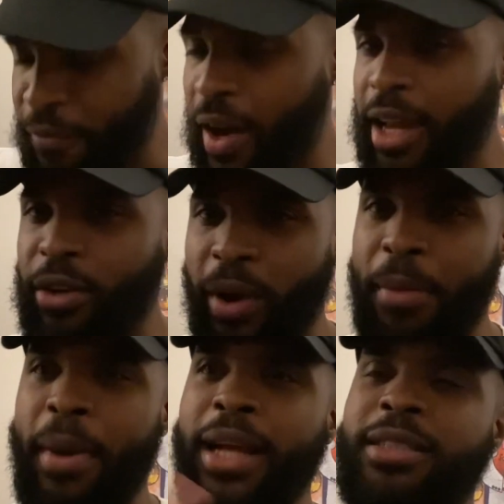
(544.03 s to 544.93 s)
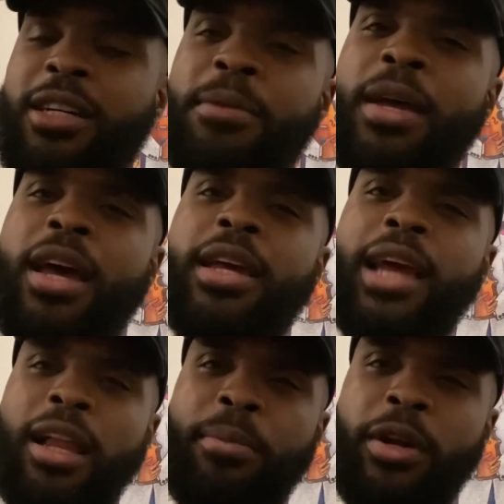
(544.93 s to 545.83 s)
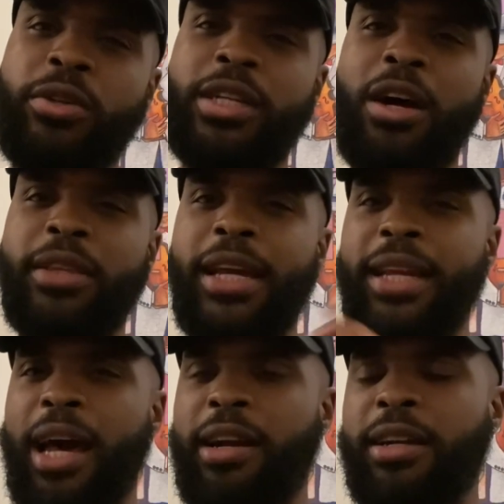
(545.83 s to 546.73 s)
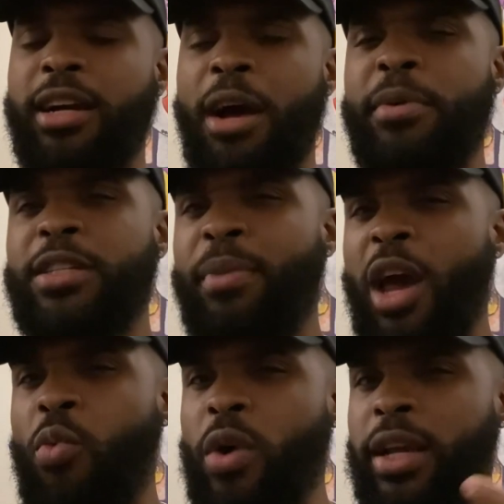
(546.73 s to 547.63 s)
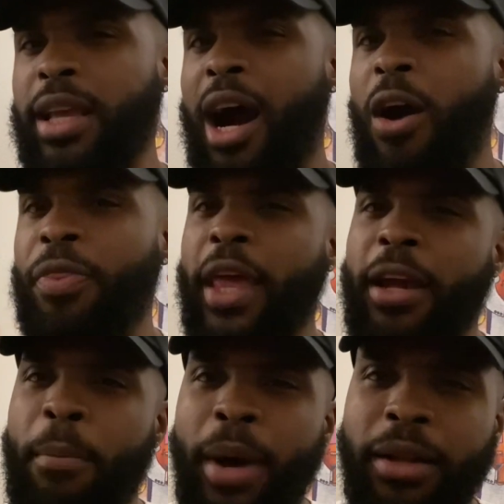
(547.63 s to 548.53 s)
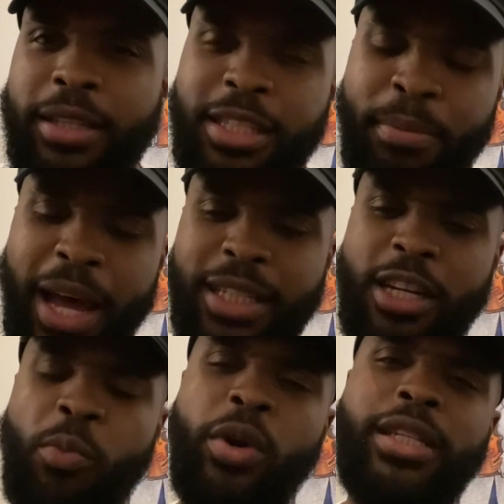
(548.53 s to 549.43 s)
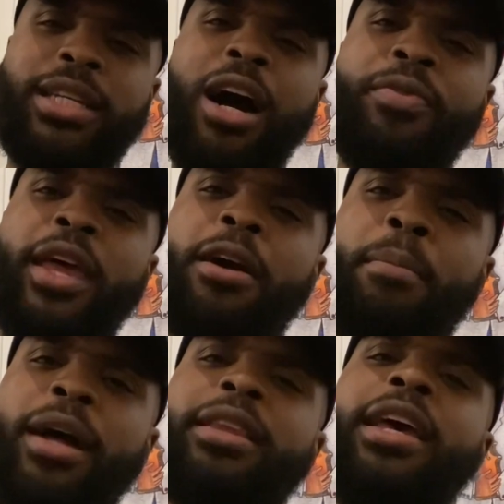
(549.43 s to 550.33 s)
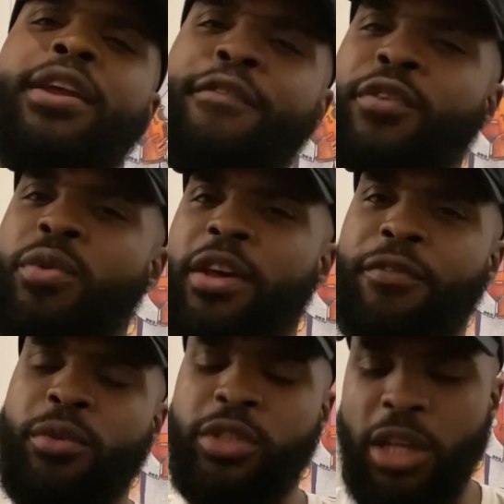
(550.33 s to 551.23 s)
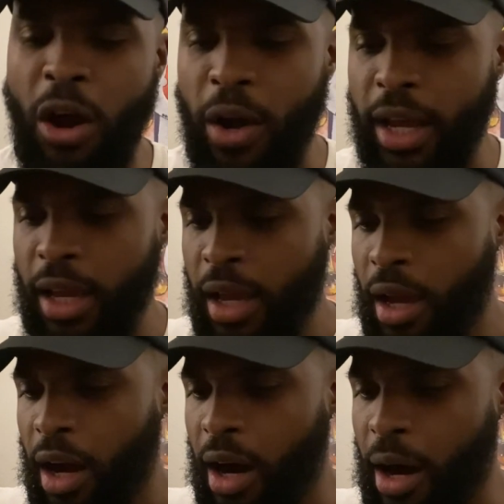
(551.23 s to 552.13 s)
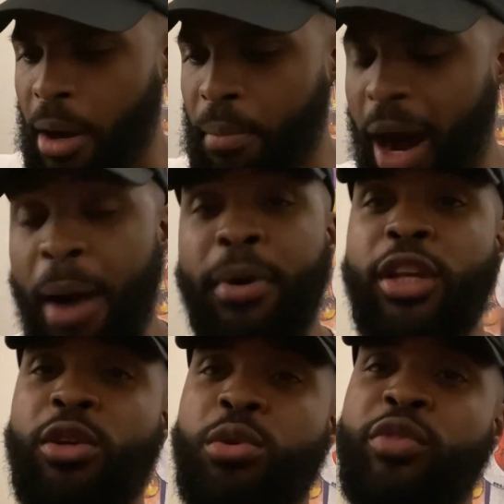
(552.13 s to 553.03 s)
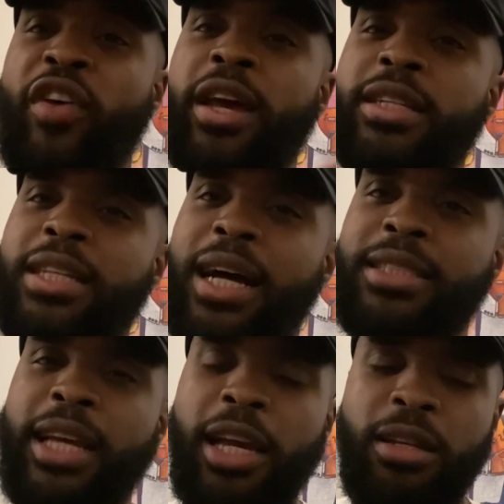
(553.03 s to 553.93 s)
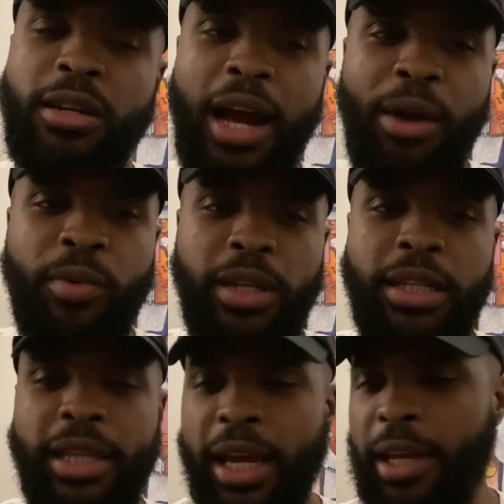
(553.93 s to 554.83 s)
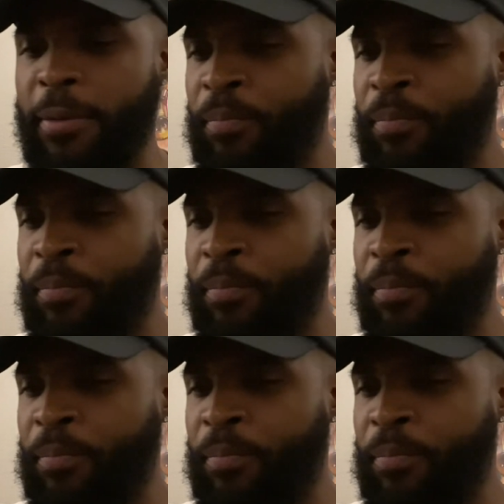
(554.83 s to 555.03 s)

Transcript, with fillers: fight, great matchup. Y'all let me know what y'all think down in the comments, man. What do y'all think about this matchup? What did y'all think about the interview if you saw it? Um, I'm a huge fan of Josh Taylor. I really think